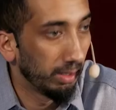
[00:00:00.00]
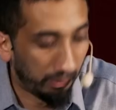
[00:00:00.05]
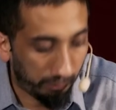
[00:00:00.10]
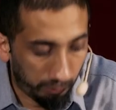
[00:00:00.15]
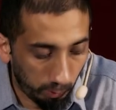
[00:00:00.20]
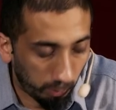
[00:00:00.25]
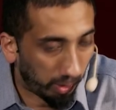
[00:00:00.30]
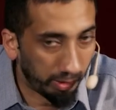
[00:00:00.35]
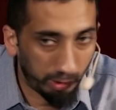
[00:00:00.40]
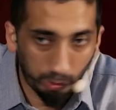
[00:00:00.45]

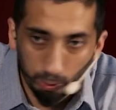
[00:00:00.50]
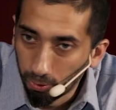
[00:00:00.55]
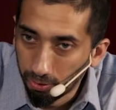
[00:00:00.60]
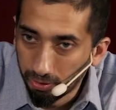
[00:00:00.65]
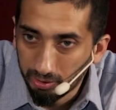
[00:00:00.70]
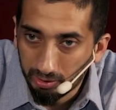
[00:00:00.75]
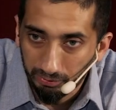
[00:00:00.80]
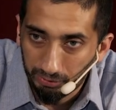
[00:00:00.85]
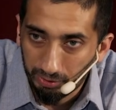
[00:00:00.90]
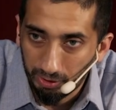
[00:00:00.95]
If you want to know
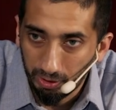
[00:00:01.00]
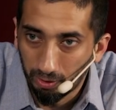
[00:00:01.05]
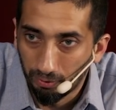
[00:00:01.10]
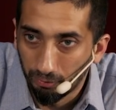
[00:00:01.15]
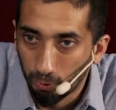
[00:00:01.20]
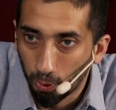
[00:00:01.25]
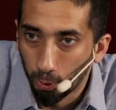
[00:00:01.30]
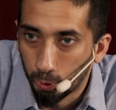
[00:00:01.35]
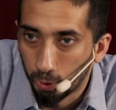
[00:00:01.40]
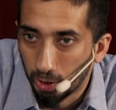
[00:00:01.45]
the tafsir
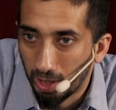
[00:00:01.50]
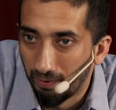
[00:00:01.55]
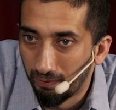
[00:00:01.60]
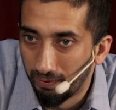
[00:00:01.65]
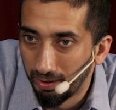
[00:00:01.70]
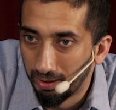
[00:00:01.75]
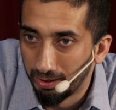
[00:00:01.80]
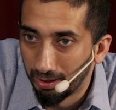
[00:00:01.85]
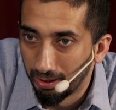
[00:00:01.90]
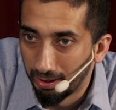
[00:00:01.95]
of go
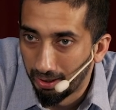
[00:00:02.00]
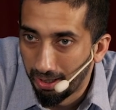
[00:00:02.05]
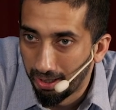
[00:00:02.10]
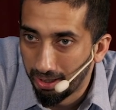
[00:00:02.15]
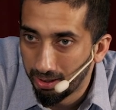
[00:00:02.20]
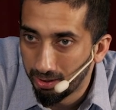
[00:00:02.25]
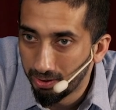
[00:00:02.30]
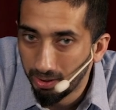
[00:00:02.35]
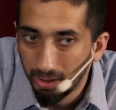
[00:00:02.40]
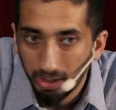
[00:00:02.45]
travel in the
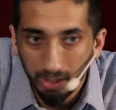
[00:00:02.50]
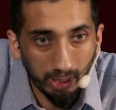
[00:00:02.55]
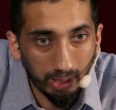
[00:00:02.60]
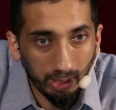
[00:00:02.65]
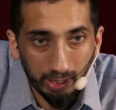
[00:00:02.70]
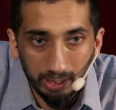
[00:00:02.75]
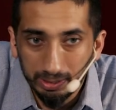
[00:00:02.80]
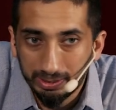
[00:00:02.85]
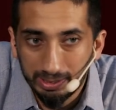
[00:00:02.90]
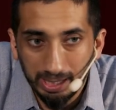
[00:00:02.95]
land,
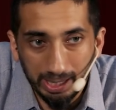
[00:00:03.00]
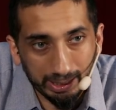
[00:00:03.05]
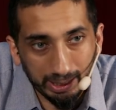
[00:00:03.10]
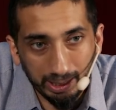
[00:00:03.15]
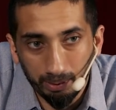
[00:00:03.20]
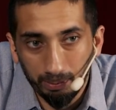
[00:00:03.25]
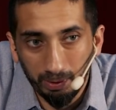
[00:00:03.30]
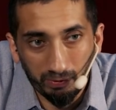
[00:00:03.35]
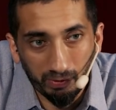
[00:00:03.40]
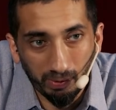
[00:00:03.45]
it's not
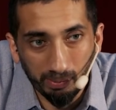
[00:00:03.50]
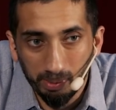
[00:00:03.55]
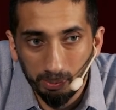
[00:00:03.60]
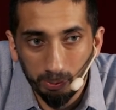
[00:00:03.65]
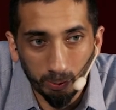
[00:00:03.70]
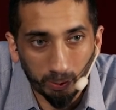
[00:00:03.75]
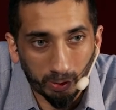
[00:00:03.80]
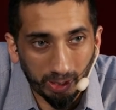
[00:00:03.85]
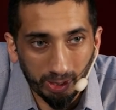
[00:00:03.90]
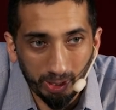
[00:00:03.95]
going to be from
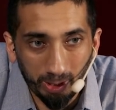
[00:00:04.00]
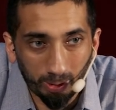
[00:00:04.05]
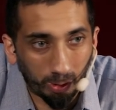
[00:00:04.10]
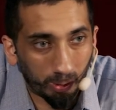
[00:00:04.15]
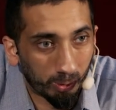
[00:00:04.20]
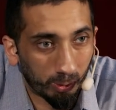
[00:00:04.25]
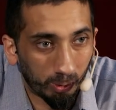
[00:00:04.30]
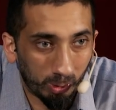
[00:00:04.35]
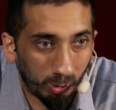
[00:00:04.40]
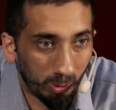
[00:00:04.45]
Ibn Kathir
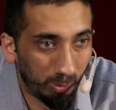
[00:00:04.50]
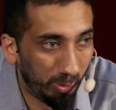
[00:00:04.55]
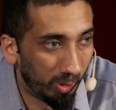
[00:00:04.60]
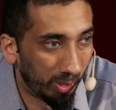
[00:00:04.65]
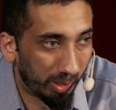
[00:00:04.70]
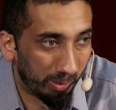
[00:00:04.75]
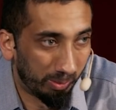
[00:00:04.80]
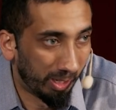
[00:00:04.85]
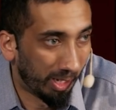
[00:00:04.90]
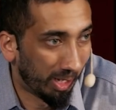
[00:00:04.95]
or
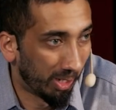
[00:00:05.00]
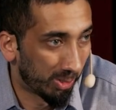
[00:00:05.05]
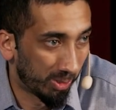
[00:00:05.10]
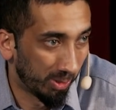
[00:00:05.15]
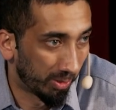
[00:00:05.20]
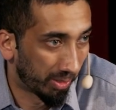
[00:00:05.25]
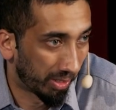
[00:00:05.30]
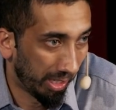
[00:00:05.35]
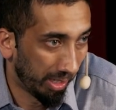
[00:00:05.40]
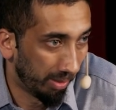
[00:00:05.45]
Qurtubi or Ibn
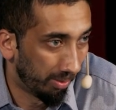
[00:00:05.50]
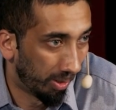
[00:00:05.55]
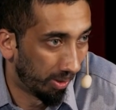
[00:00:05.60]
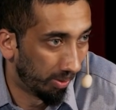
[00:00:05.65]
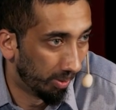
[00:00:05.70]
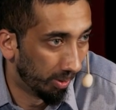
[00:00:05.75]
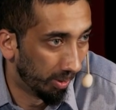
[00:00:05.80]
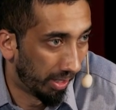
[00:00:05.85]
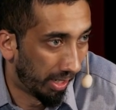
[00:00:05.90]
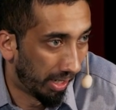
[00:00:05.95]
Ashur
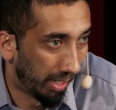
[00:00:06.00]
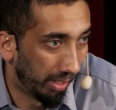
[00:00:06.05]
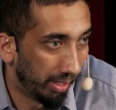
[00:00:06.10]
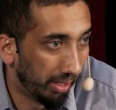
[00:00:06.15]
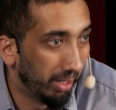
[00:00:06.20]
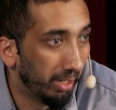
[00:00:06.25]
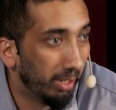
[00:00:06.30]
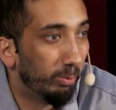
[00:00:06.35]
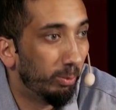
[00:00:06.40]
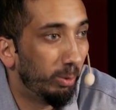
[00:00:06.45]
rahimahumullah.
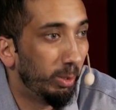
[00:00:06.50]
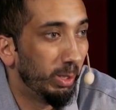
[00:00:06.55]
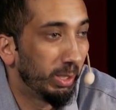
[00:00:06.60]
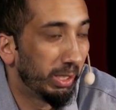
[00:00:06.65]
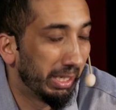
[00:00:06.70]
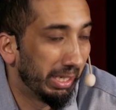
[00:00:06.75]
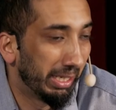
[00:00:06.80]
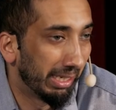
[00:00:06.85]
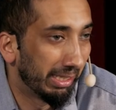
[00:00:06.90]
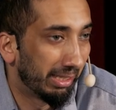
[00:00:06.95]
Where are you
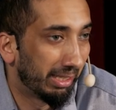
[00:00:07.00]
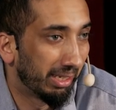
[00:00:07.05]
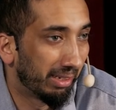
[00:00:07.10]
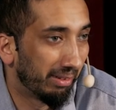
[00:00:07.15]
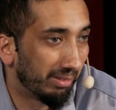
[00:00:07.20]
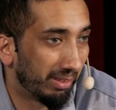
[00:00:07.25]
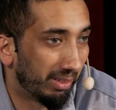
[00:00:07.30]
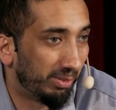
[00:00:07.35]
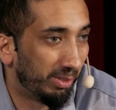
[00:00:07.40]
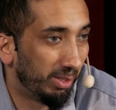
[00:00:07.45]
going to get the
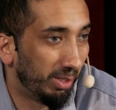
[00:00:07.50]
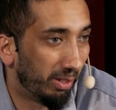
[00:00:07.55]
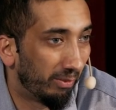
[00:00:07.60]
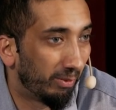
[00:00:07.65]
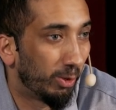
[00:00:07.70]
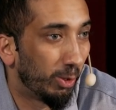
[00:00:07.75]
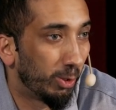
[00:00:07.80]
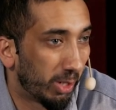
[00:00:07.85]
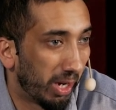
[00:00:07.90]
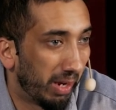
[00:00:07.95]
tafsir of
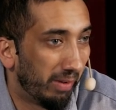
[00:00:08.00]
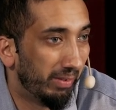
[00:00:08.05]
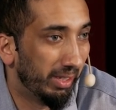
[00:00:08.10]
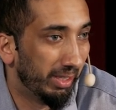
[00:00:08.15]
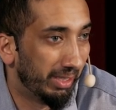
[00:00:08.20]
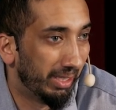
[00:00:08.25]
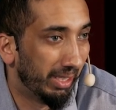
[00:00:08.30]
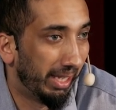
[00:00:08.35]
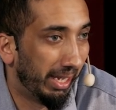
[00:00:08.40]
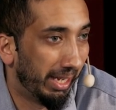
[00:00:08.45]
go travel
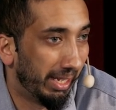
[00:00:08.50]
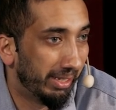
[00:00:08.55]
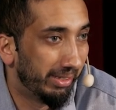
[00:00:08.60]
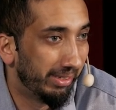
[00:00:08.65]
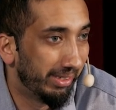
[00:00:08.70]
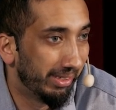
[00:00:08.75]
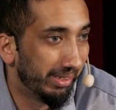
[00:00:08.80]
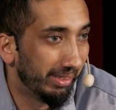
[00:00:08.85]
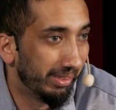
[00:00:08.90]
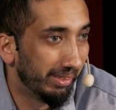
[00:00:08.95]
in the
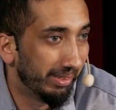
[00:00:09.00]
land?